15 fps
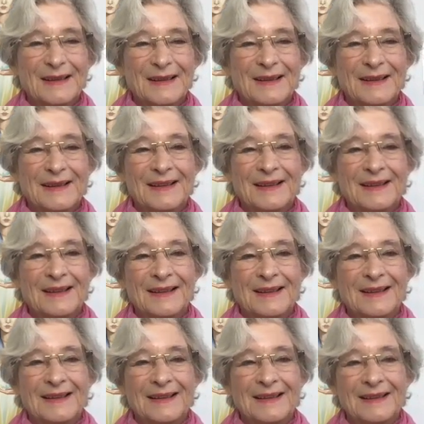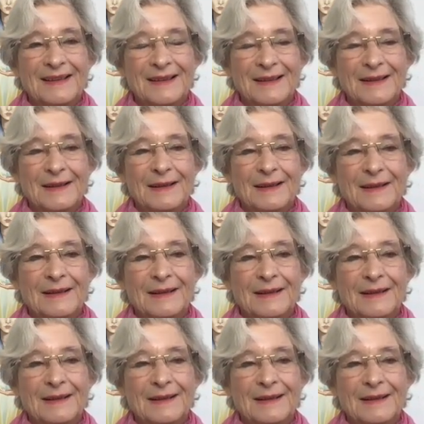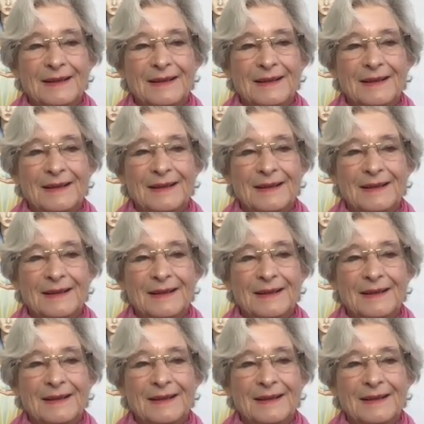(not speaking)